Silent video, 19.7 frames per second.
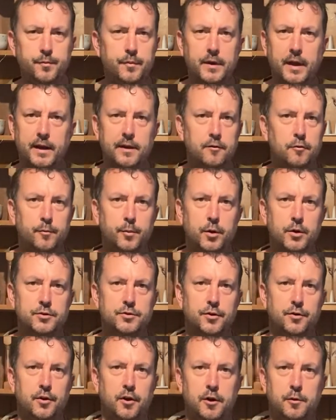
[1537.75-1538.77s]
get little books
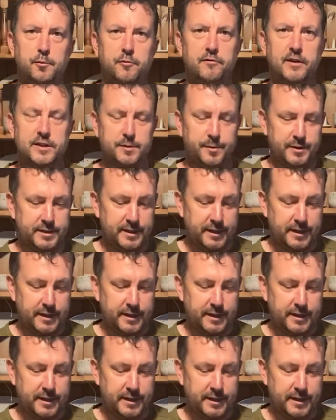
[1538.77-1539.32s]
online with recipes